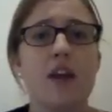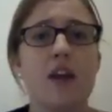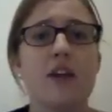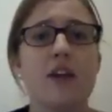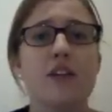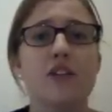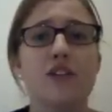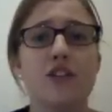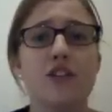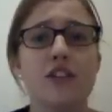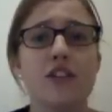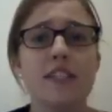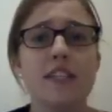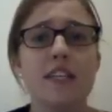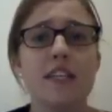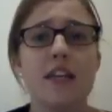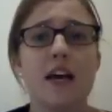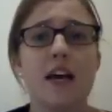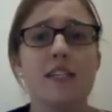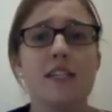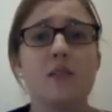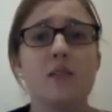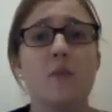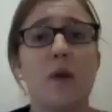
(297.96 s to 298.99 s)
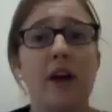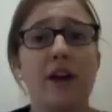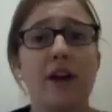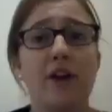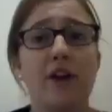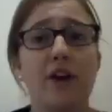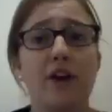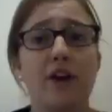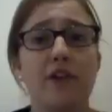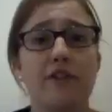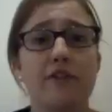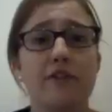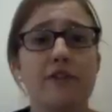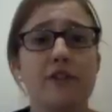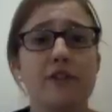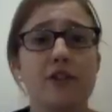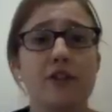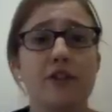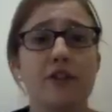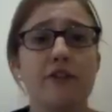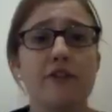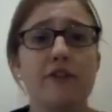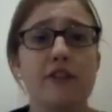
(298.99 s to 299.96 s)
Students can ask where to go
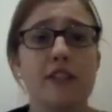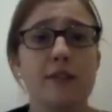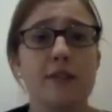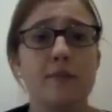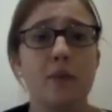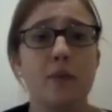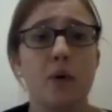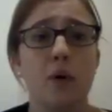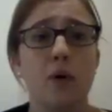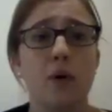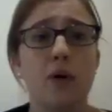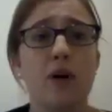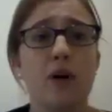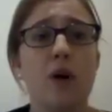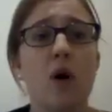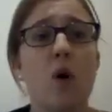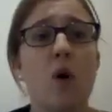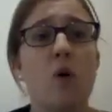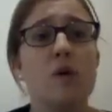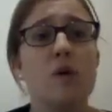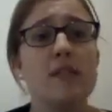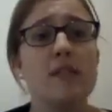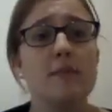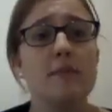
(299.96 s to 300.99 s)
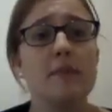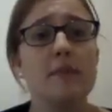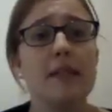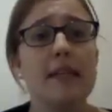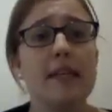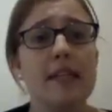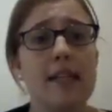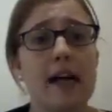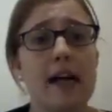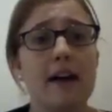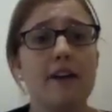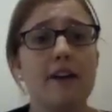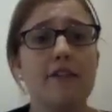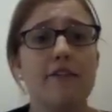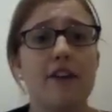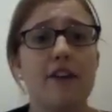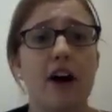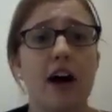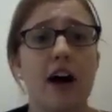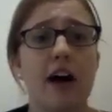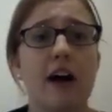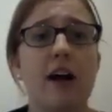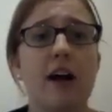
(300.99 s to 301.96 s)
to for support or simply
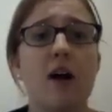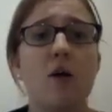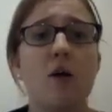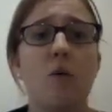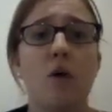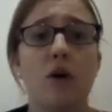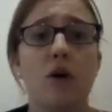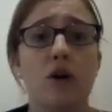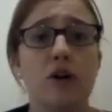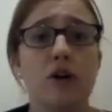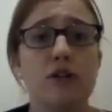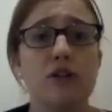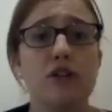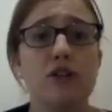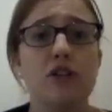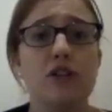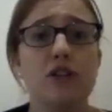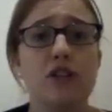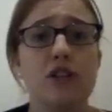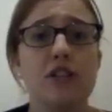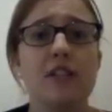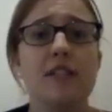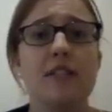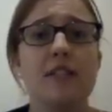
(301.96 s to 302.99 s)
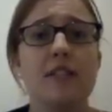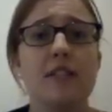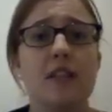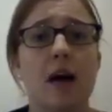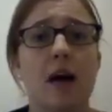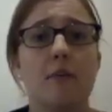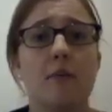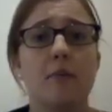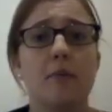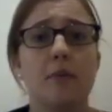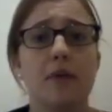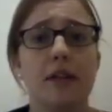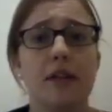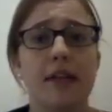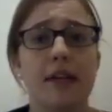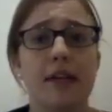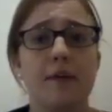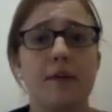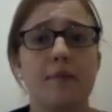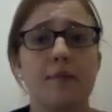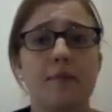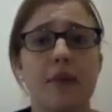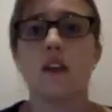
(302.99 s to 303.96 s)
clarify what constitutes as
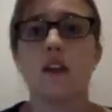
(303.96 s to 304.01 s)
cyberbullying?